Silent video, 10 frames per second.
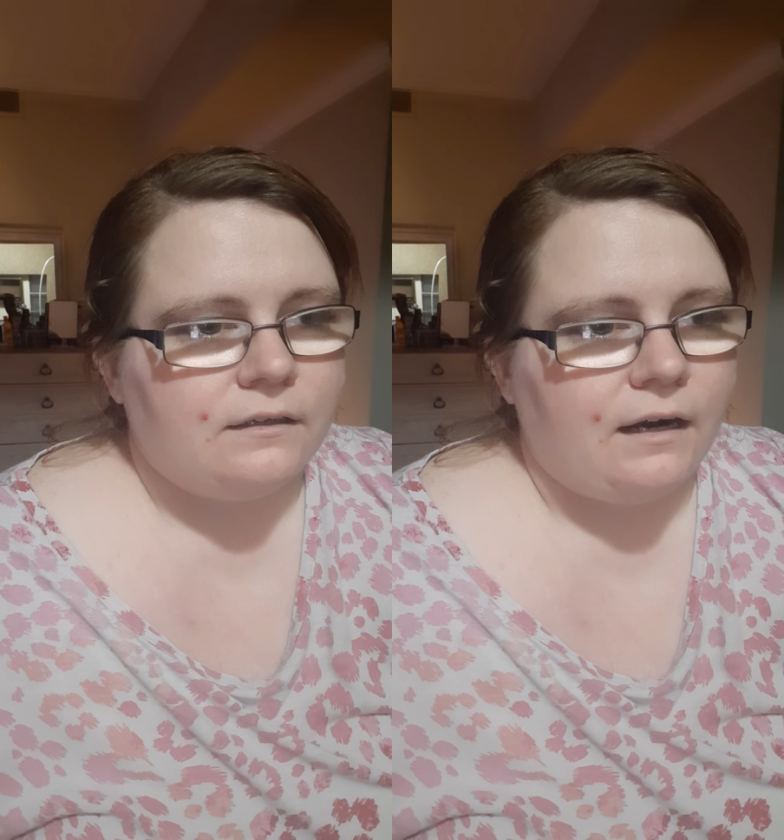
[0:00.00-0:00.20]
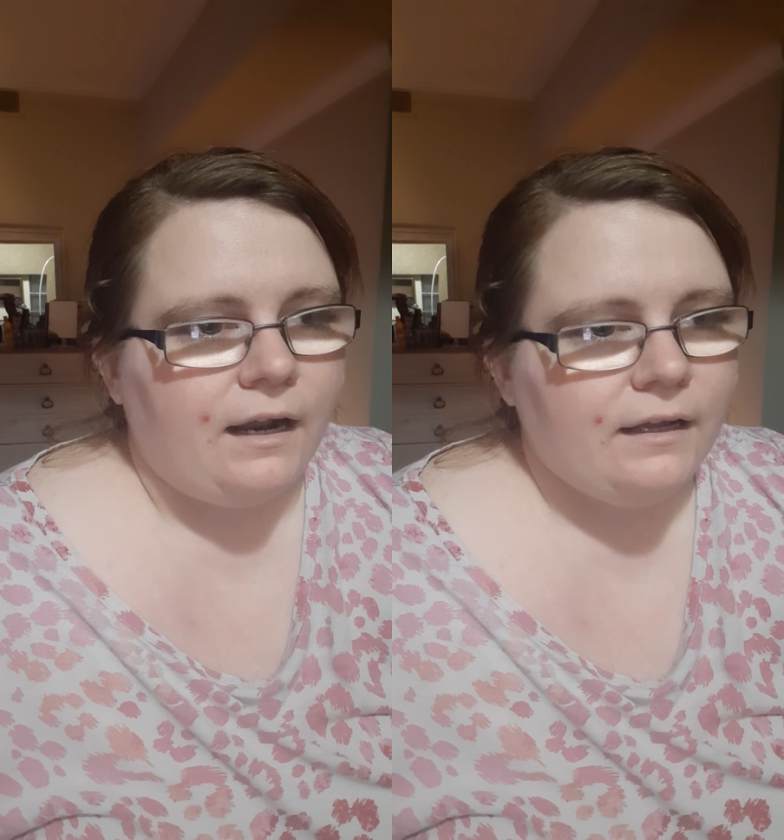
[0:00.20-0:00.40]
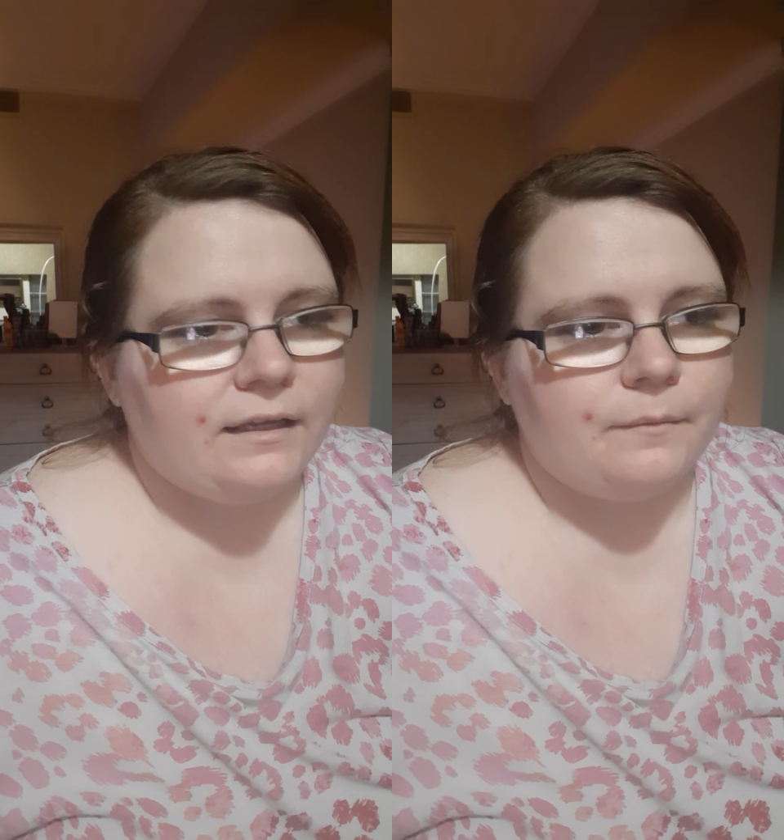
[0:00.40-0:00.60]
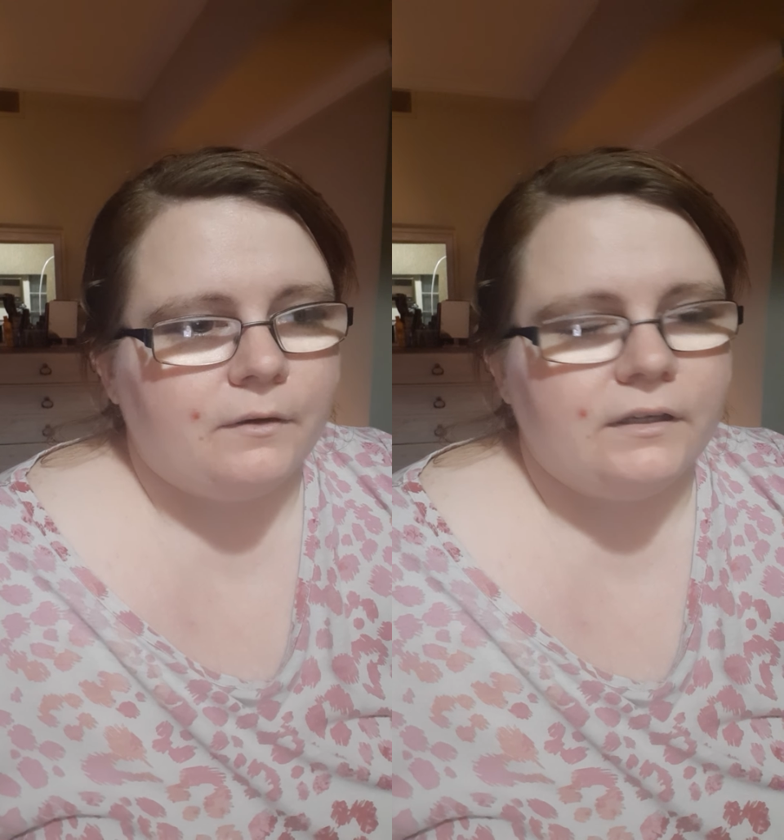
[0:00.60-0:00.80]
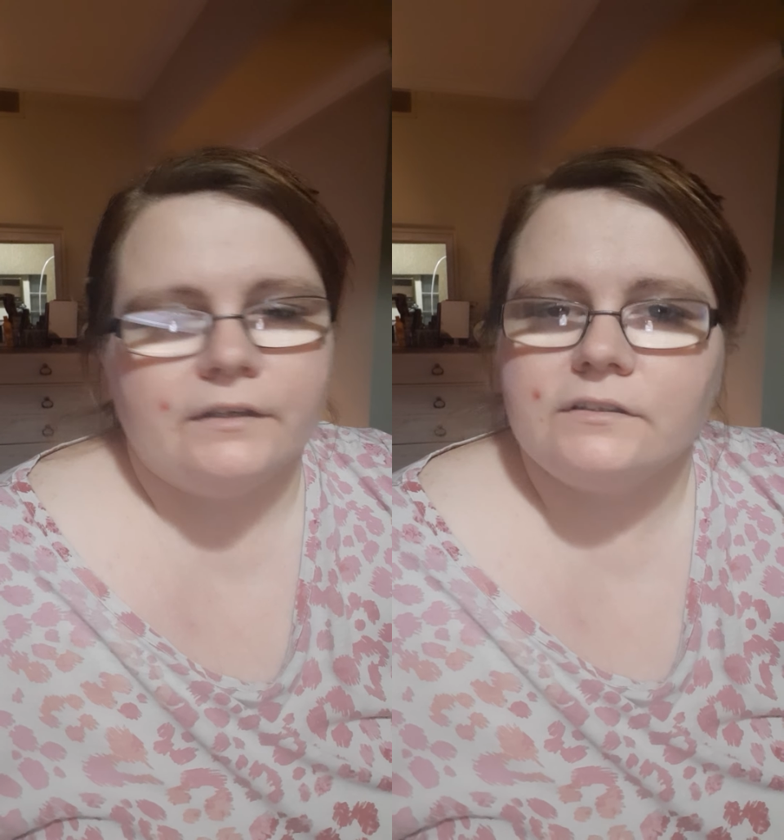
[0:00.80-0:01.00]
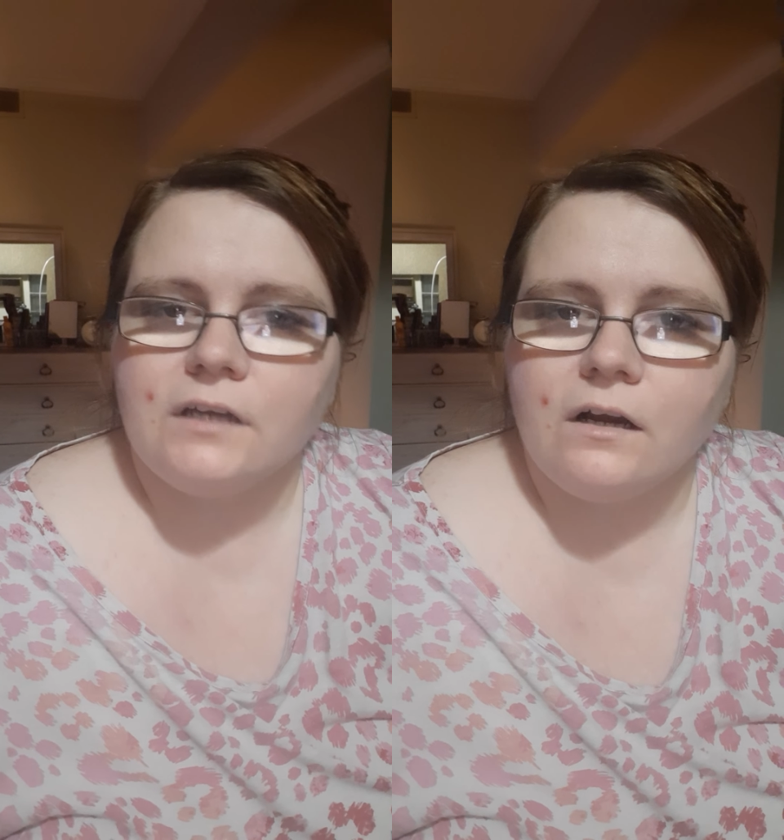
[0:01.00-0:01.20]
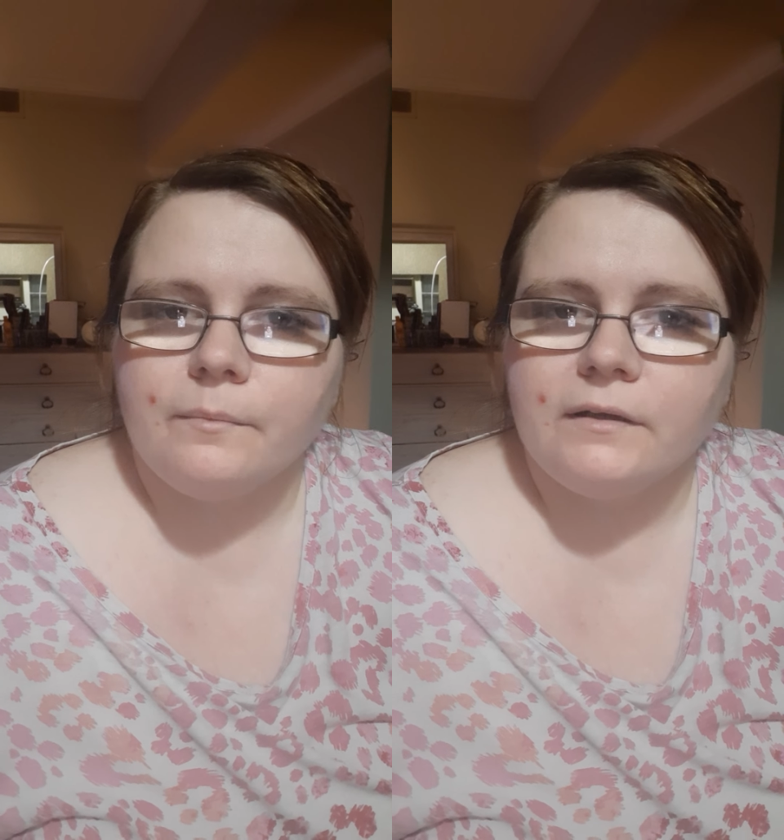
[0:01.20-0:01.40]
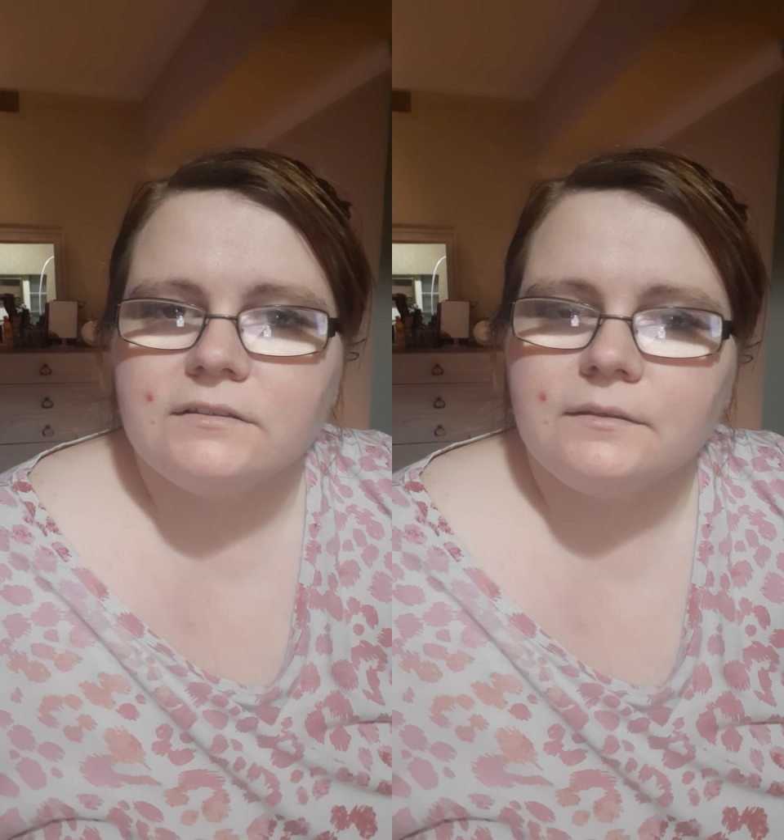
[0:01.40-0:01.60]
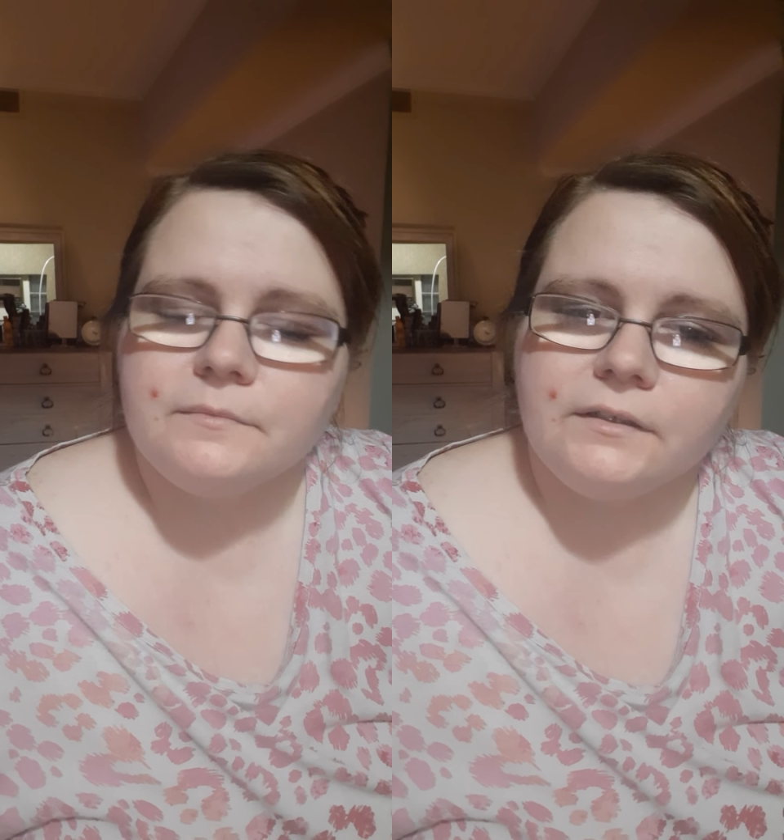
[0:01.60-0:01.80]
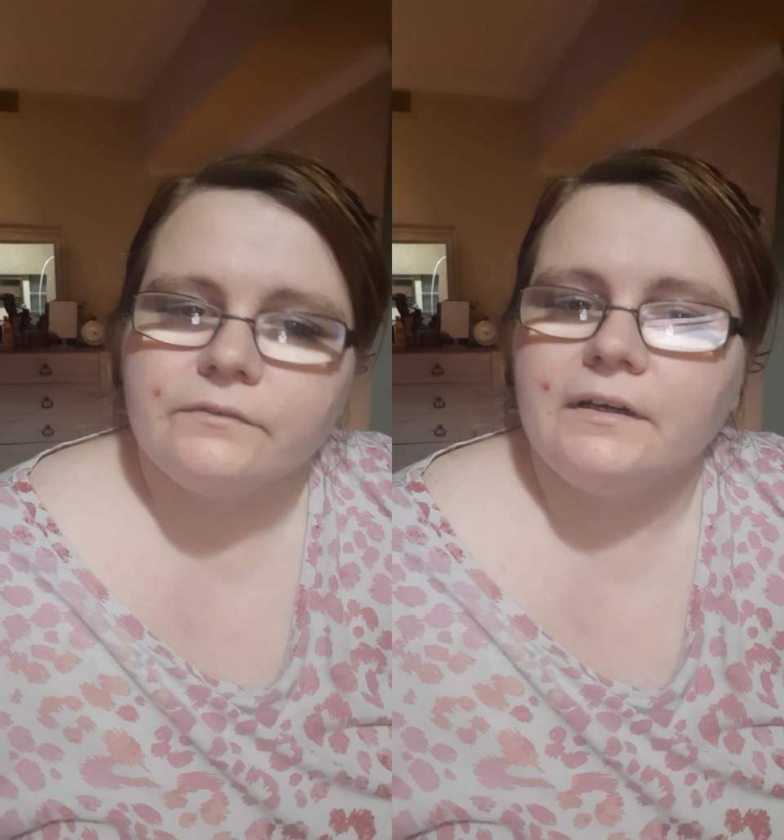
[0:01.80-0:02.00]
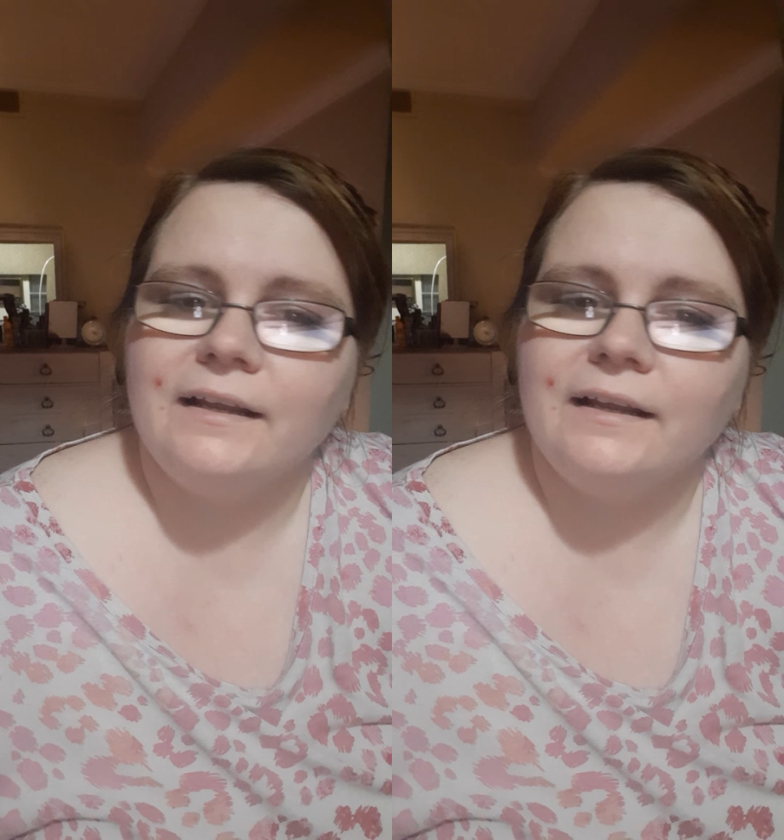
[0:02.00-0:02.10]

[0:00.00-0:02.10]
I came on here to talk about something different.